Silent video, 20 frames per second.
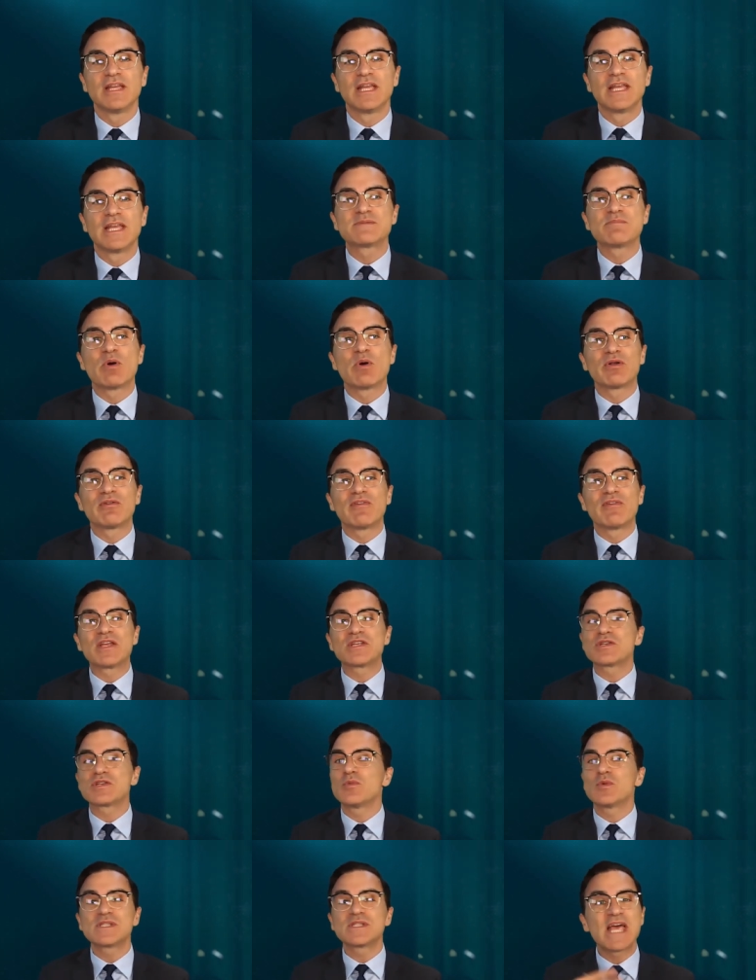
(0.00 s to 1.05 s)
his
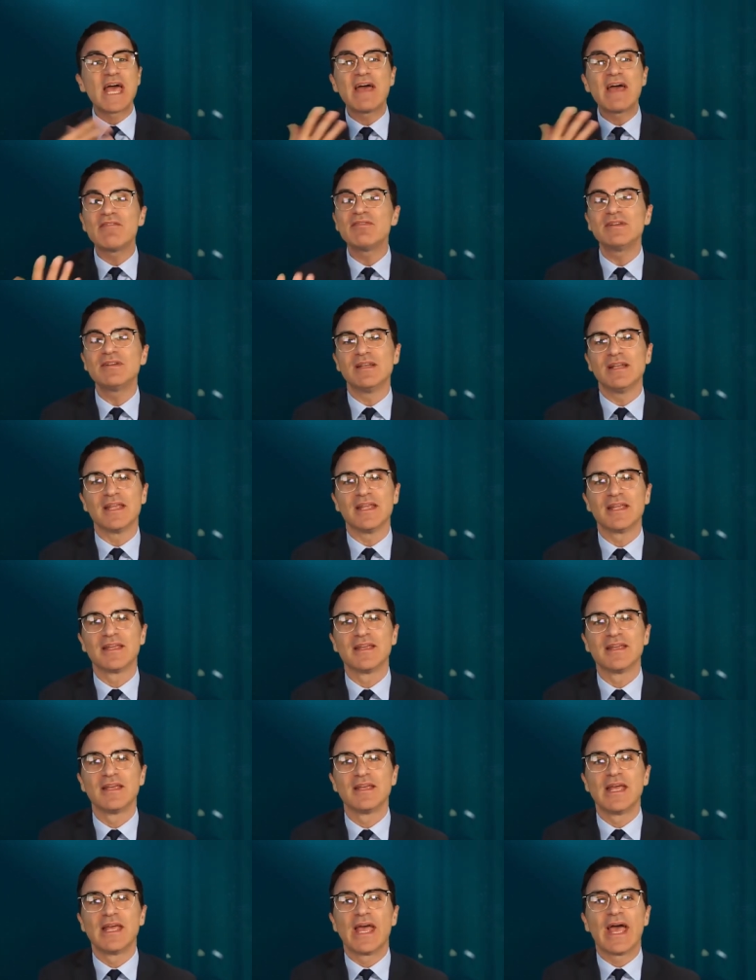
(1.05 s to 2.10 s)
motivation was heavenly,
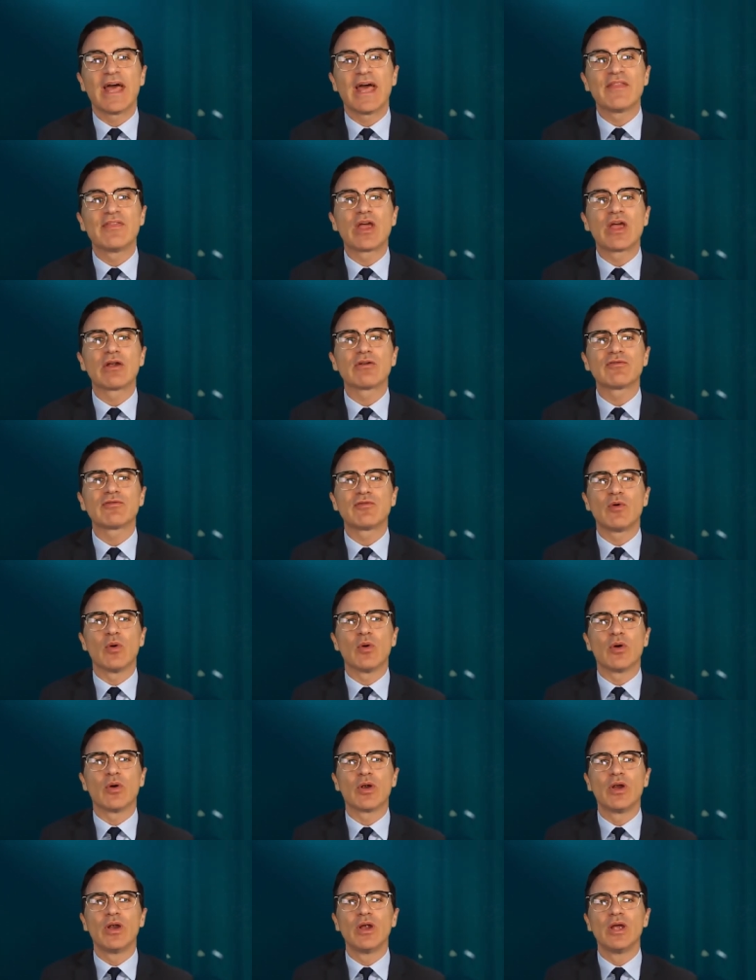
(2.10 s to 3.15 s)
and
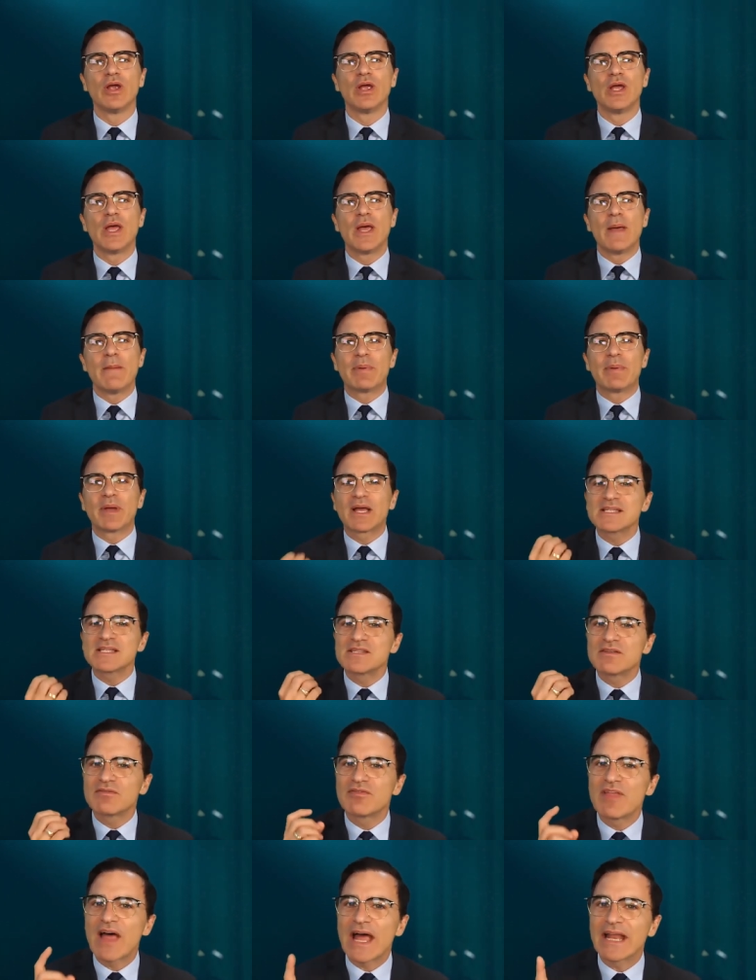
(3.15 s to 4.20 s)
therefore, because
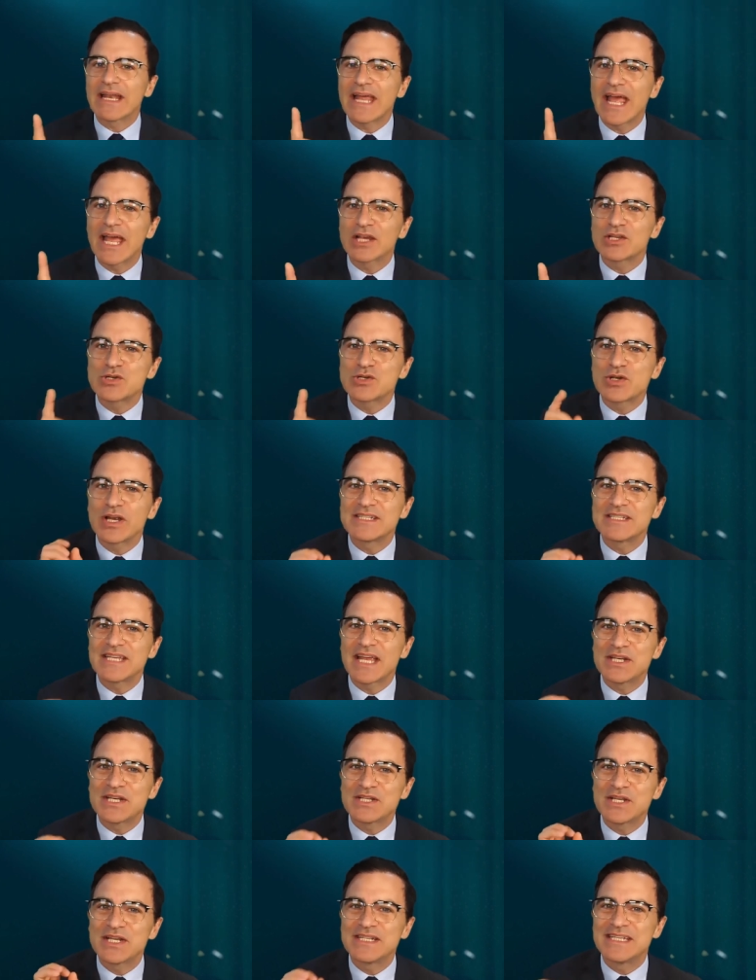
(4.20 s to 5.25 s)
of that extra
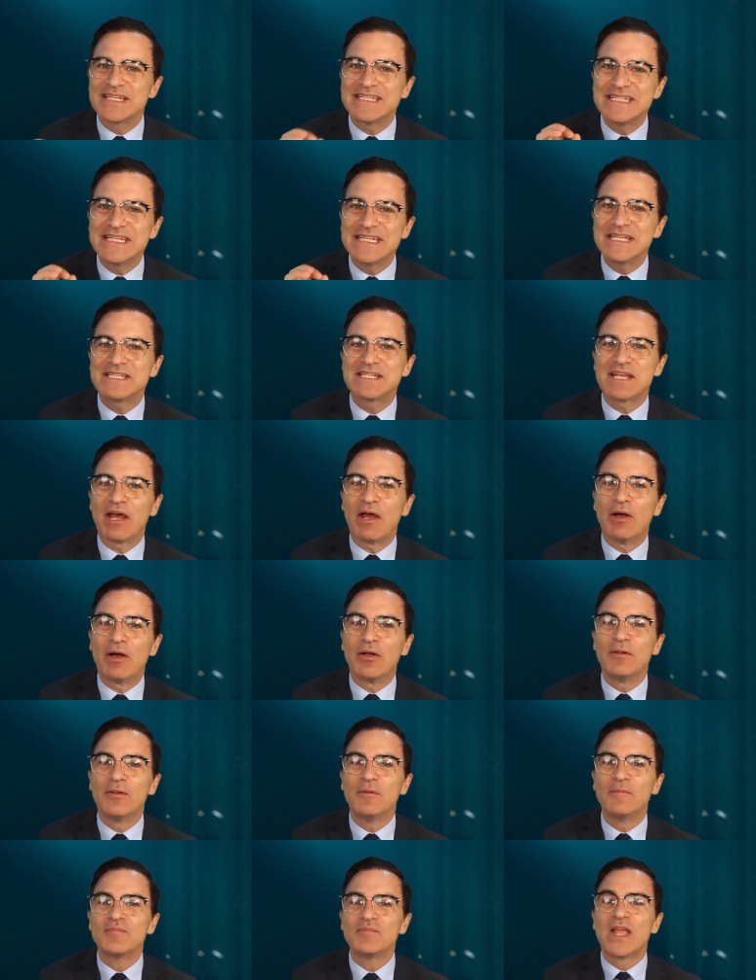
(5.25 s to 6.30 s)
attention to
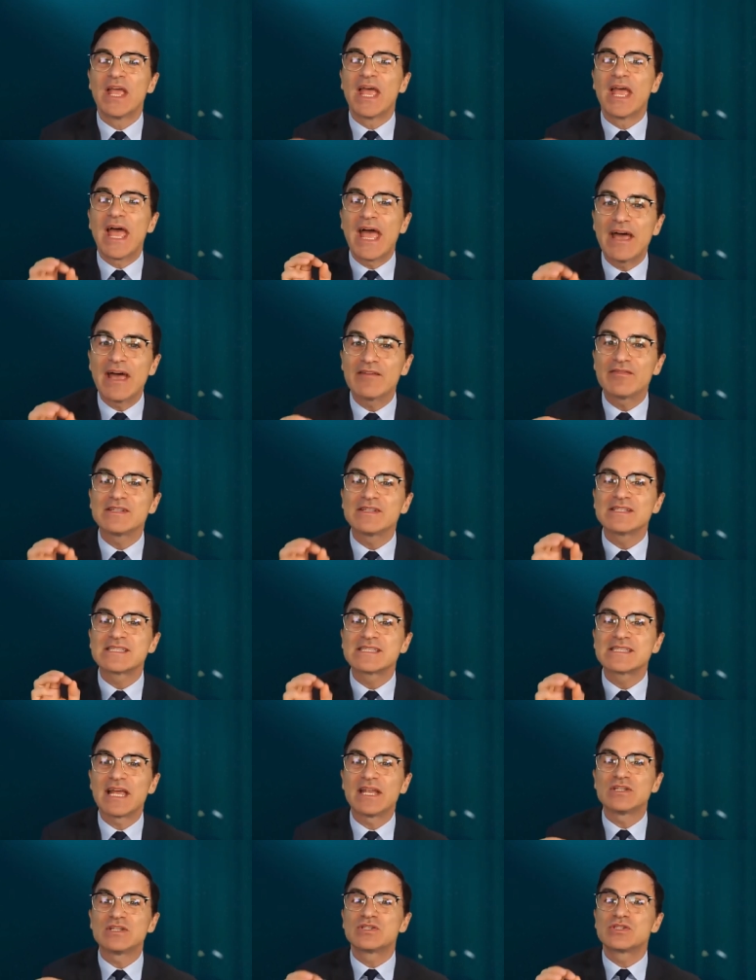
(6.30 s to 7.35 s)
detail, heaven
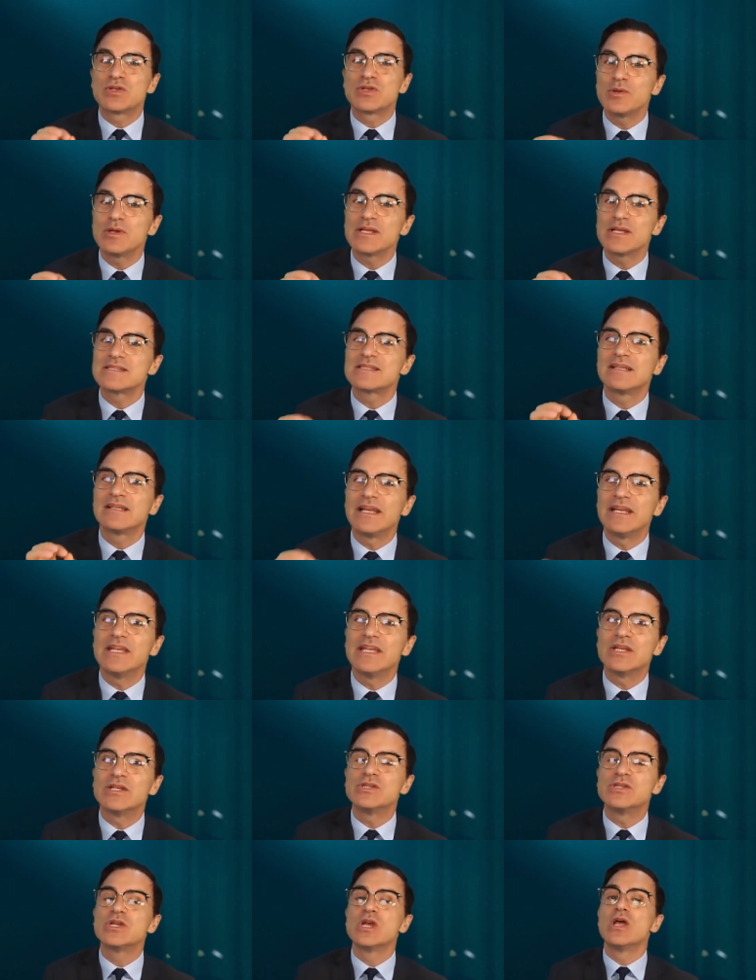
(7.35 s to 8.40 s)
sent to his
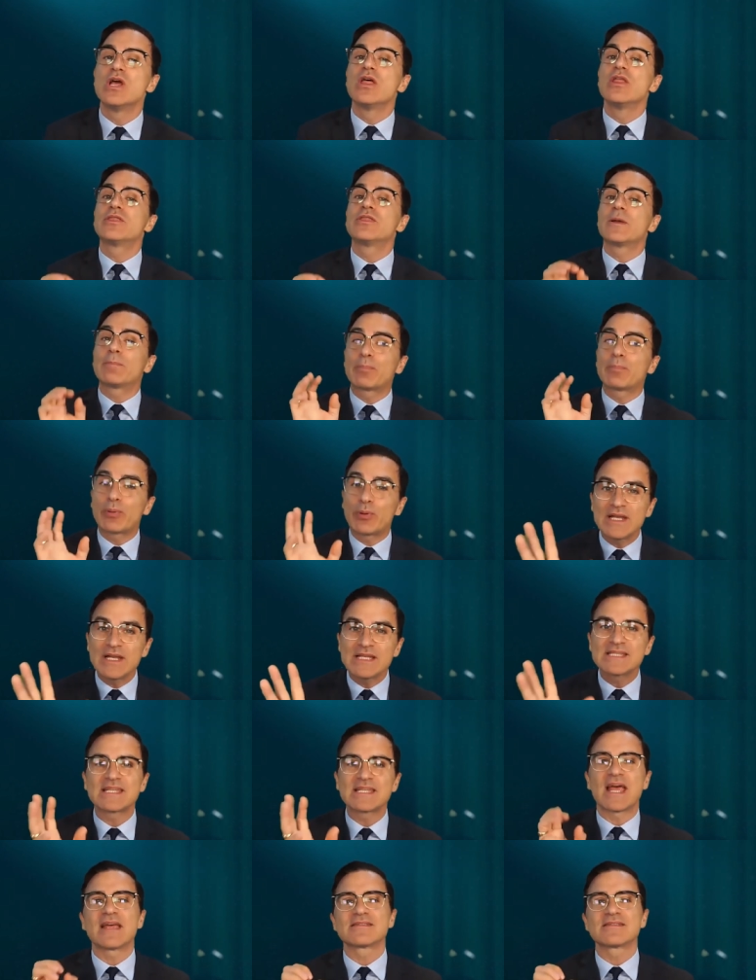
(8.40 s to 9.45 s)
lineage the
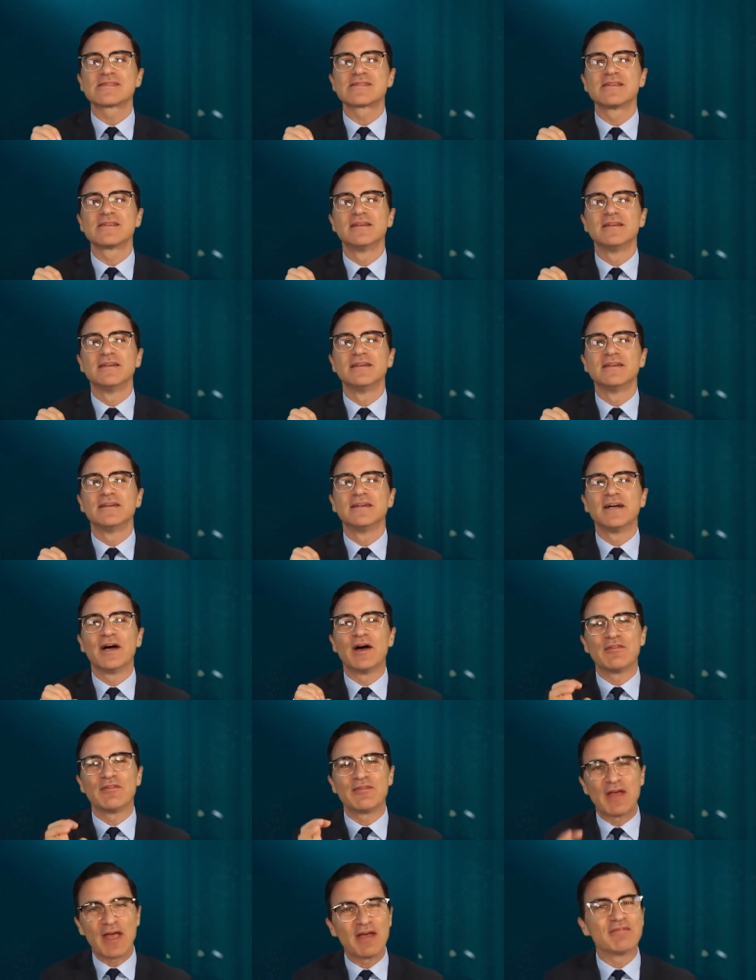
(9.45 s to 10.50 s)
princess
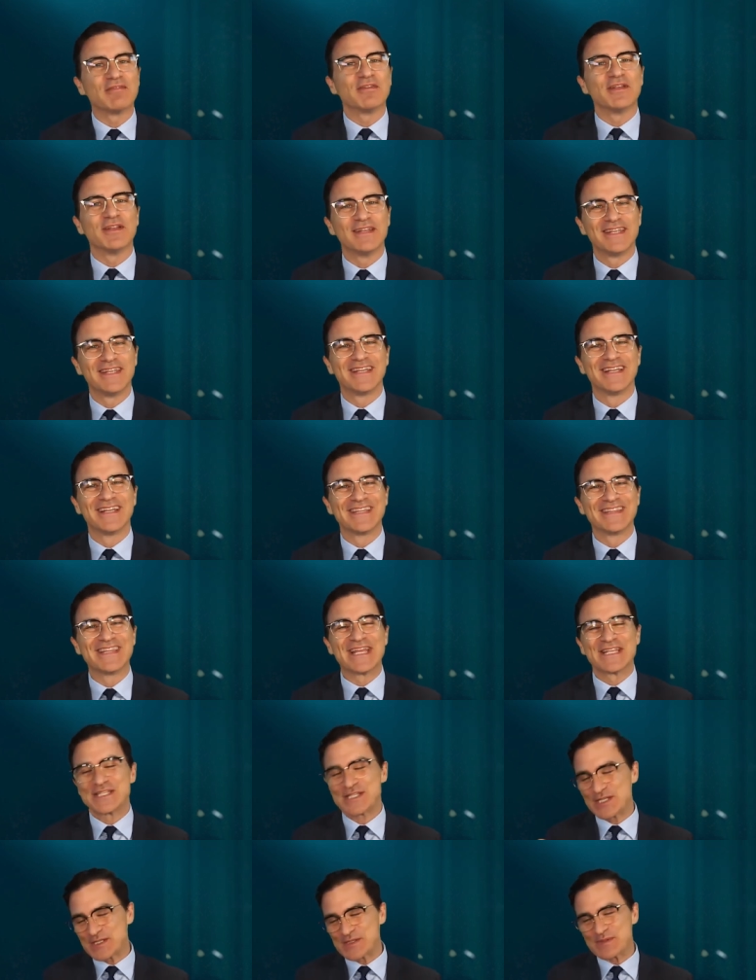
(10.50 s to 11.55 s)
of heaven.
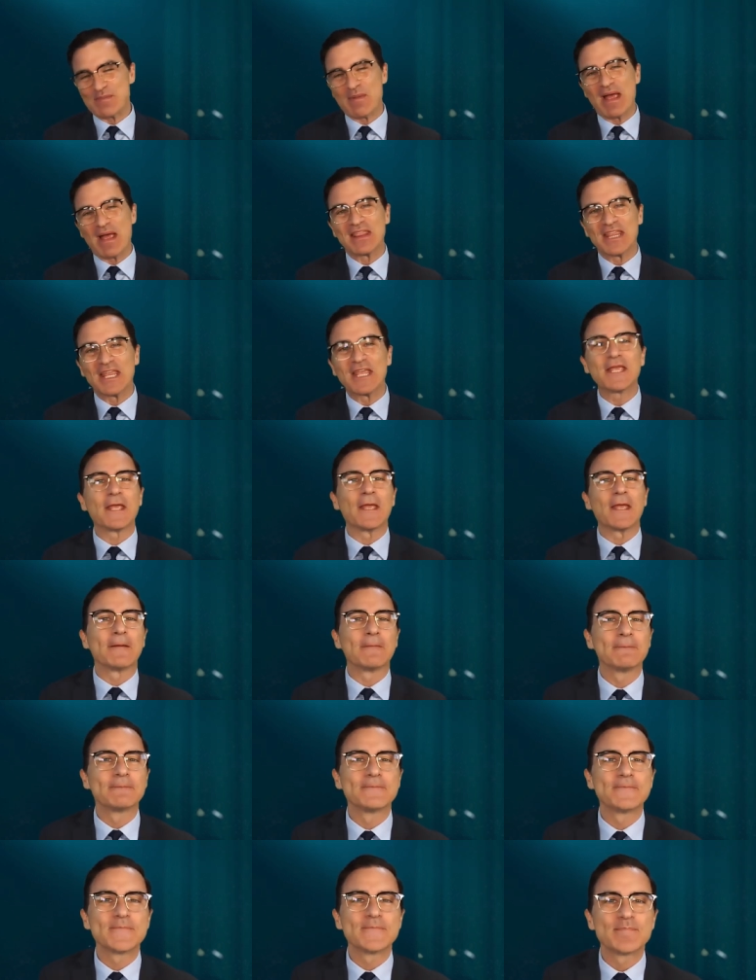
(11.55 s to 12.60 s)
That's just my thinking.
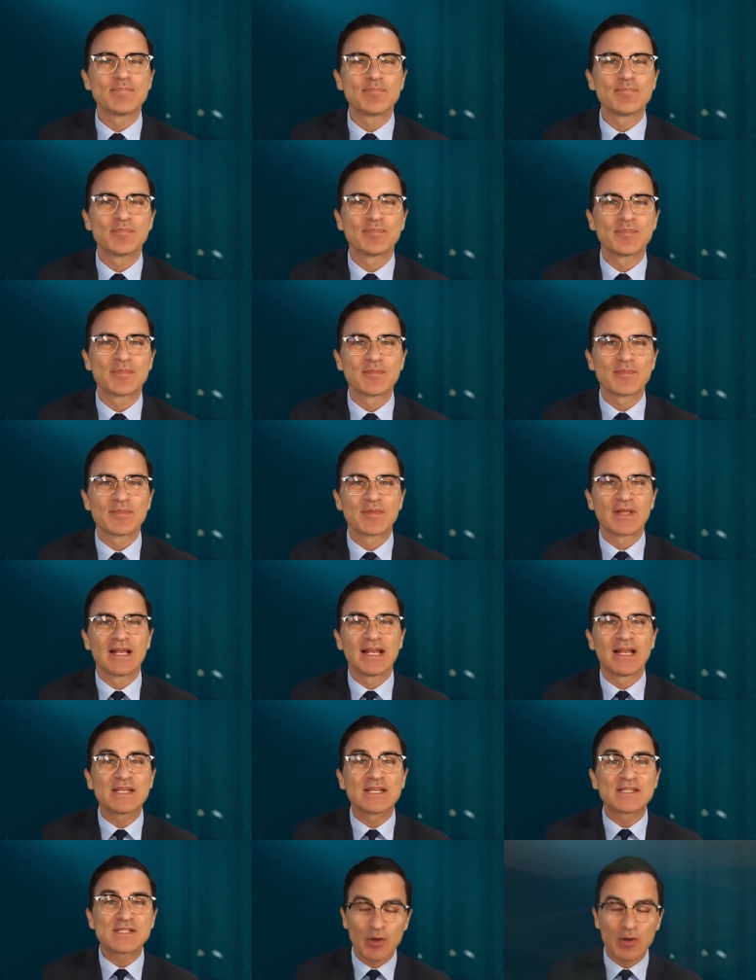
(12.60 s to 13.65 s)

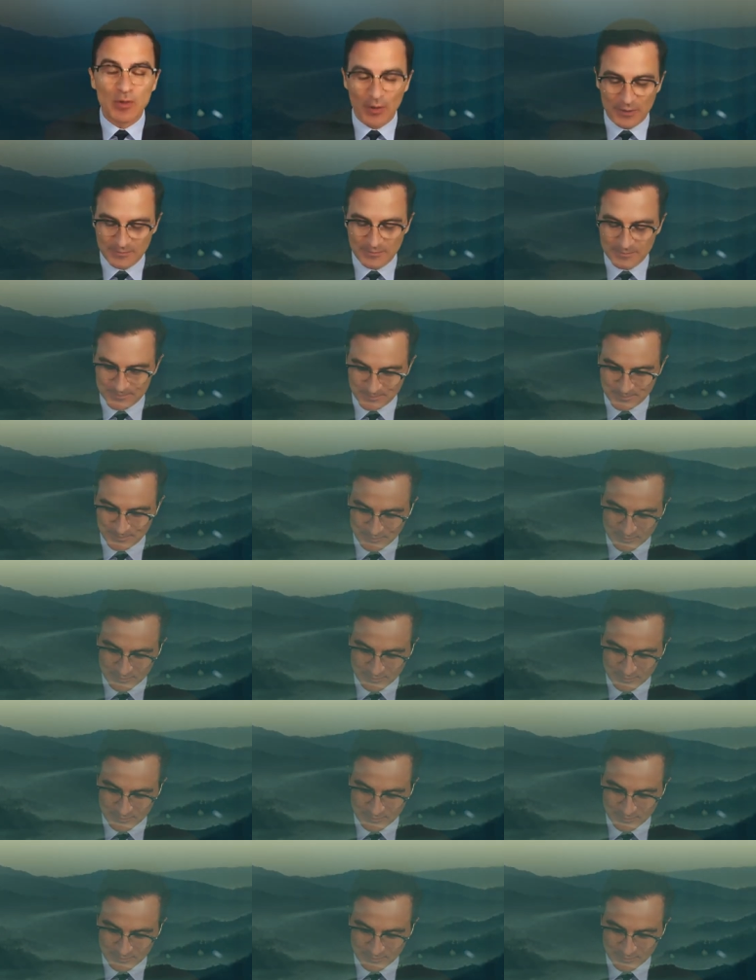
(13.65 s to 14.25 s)
Let us go on.